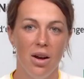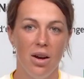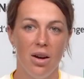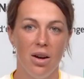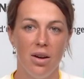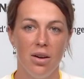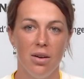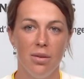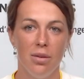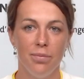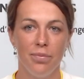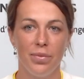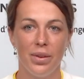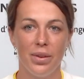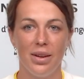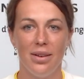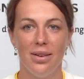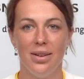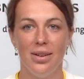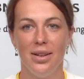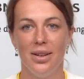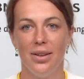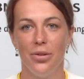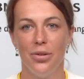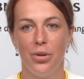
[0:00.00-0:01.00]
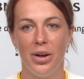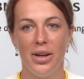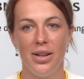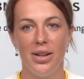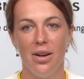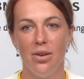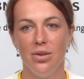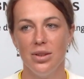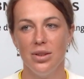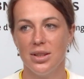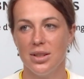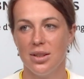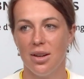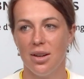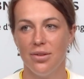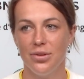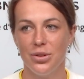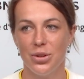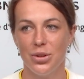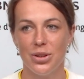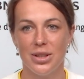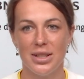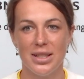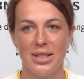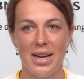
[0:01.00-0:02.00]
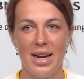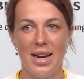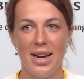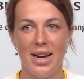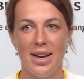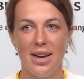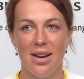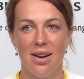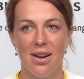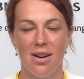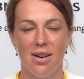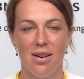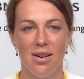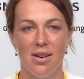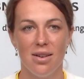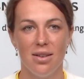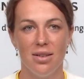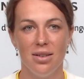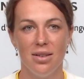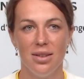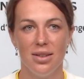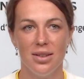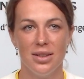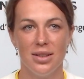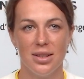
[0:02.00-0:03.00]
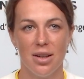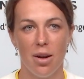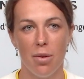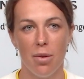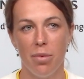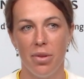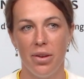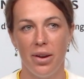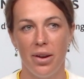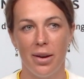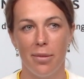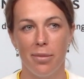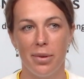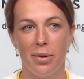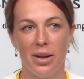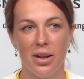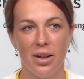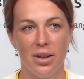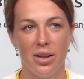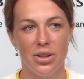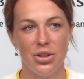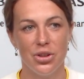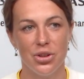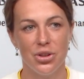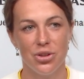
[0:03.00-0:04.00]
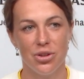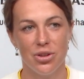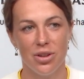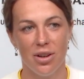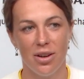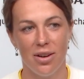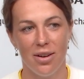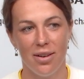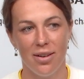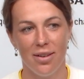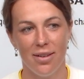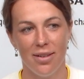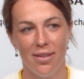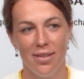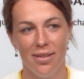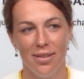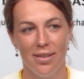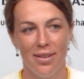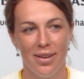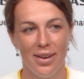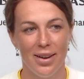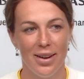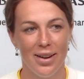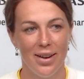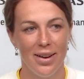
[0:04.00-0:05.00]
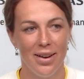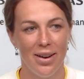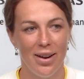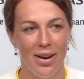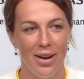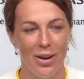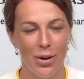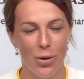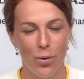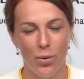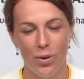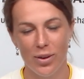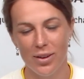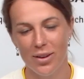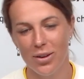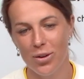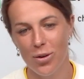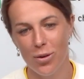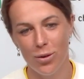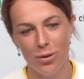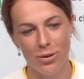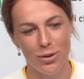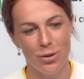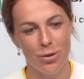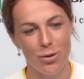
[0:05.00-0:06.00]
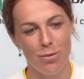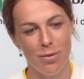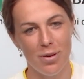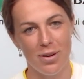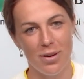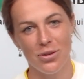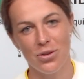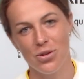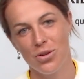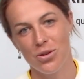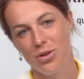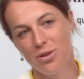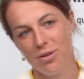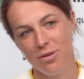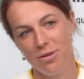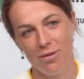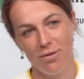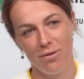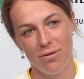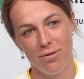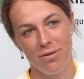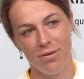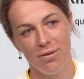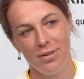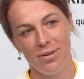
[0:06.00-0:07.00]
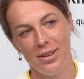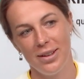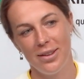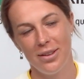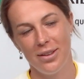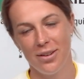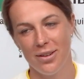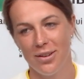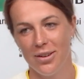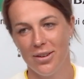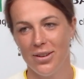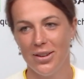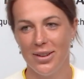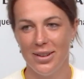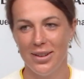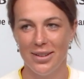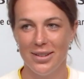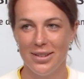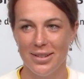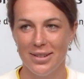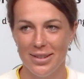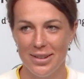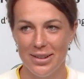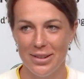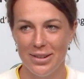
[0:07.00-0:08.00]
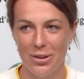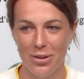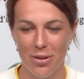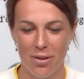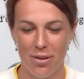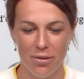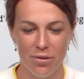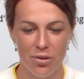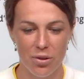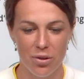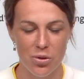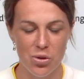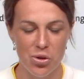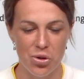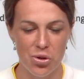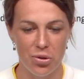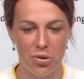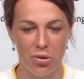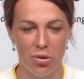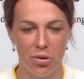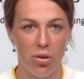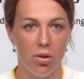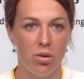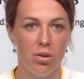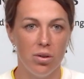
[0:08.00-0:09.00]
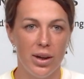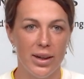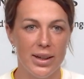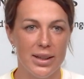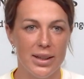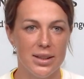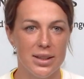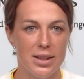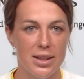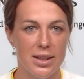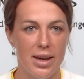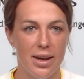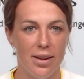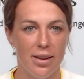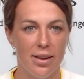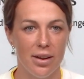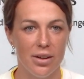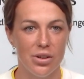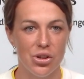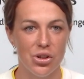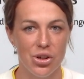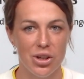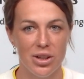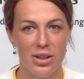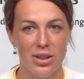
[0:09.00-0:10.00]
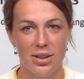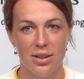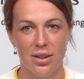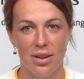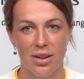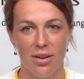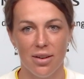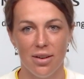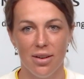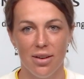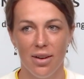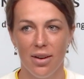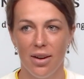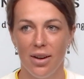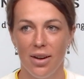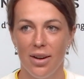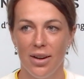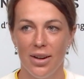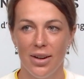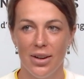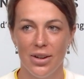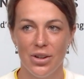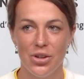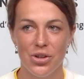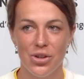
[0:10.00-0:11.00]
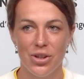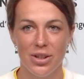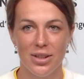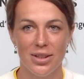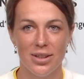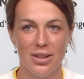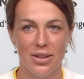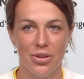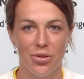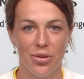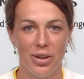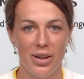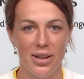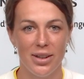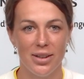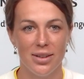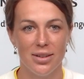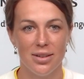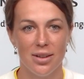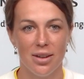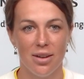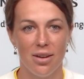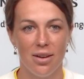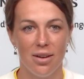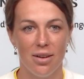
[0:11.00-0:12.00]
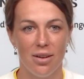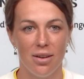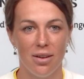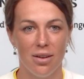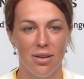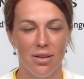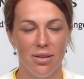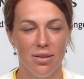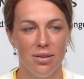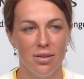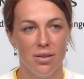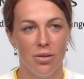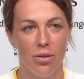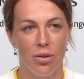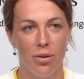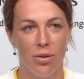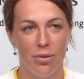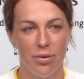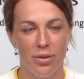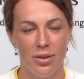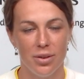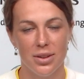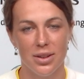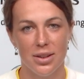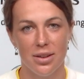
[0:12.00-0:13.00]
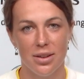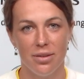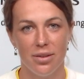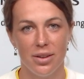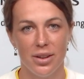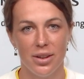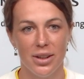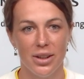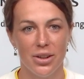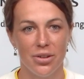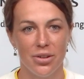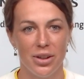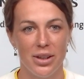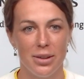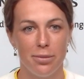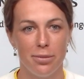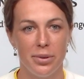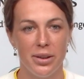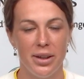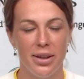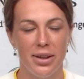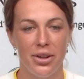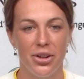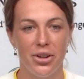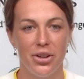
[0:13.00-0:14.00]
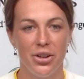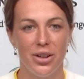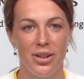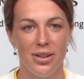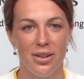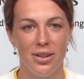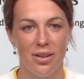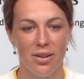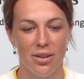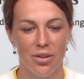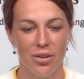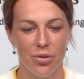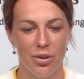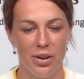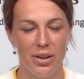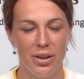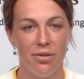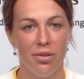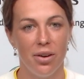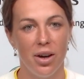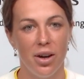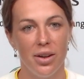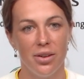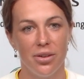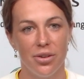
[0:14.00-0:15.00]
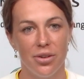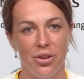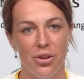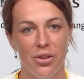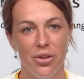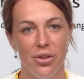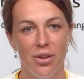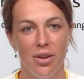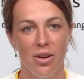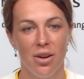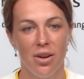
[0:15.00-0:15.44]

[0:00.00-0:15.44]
Right now it's tough to say something, because I don't want to go too much into the future. All I can say that she's a great, obviously a very great player and a great fighter.